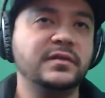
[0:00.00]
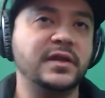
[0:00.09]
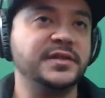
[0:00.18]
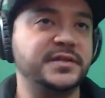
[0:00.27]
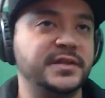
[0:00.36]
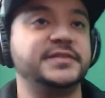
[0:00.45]
like
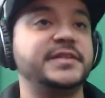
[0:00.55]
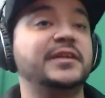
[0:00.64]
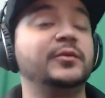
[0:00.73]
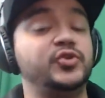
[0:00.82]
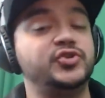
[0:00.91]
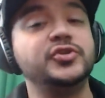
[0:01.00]
it's exactly
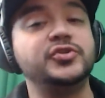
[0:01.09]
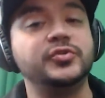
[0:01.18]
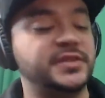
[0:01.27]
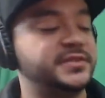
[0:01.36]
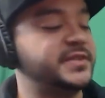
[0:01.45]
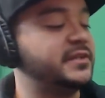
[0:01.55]
what you should do, is
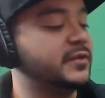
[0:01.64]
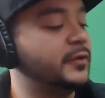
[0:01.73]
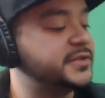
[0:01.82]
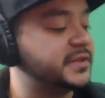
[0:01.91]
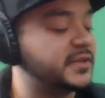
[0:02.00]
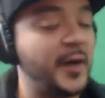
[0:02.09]
that take
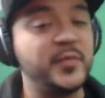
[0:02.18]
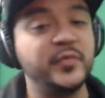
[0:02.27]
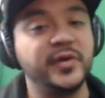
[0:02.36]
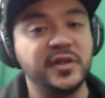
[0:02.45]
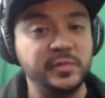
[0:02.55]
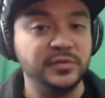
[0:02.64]
notes and copy what
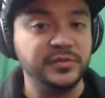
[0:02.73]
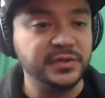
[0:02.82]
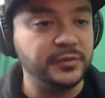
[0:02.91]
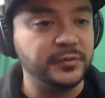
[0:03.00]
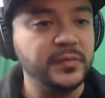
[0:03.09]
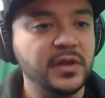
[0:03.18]
other people
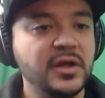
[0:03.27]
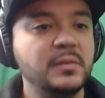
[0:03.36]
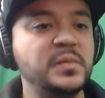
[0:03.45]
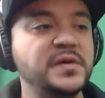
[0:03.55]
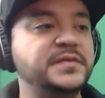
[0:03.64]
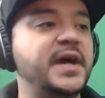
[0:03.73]
do,
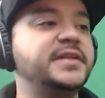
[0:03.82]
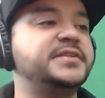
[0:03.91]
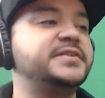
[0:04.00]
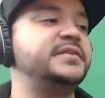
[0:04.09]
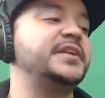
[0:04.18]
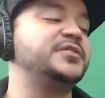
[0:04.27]
but
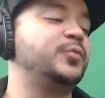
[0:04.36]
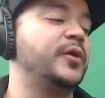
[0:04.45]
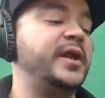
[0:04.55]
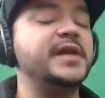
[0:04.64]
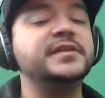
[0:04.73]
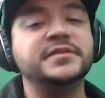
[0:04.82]
that's where it
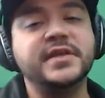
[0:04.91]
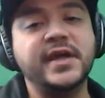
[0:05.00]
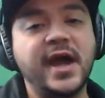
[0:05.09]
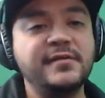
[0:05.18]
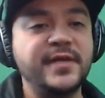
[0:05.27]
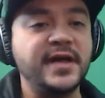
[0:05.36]
ends. They
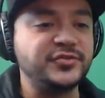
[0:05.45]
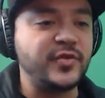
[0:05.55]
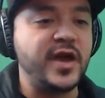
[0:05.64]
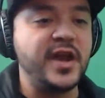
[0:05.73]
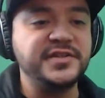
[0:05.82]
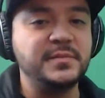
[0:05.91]
have that
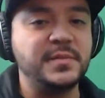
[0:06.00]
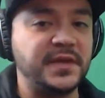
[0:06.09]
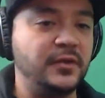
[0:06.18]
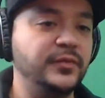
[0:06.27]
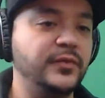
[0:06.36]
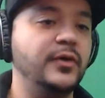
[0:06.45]
strategy, but they
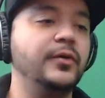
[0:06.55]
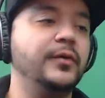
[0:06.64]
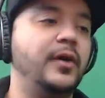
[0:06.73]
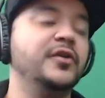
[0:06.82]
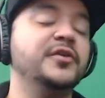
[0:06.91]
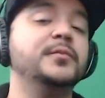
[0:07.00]
don't know
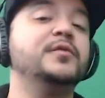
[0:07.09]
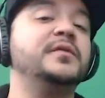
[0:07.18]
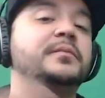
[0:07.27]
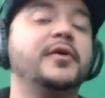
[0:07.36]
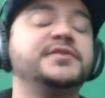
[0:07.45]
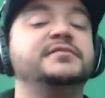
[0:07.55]
all the moving
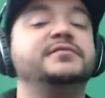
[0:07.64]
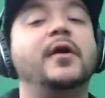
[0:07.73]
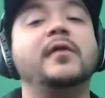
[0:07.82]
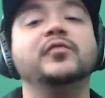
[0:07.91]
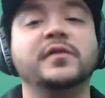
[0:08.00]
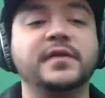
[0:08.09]
parts
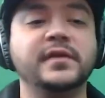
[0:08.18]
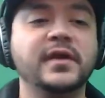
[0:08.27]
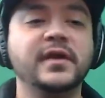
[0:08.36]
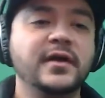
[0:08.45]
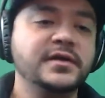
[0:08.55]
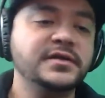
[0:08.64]
involved with it.
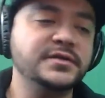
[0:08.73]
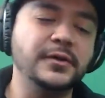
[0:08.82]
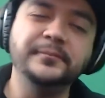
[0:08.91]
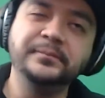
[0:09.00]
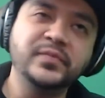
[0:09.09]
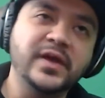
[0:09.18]

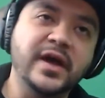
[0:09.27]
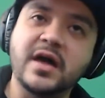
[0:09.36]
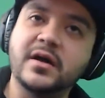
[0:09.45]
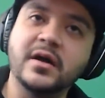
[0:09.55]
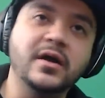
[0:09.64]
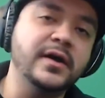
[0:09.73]
So I
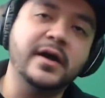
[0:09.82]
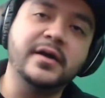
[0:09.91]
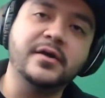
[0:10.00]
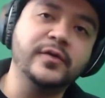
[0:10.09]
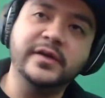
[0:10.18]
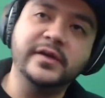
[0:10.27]
don't
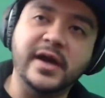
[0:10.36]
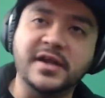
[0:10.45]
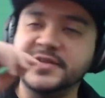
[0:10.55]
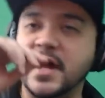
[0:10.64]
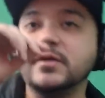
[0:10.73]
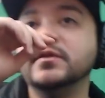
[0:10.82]
know really how to
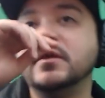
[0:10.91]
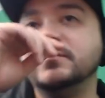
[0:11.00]
tackle that,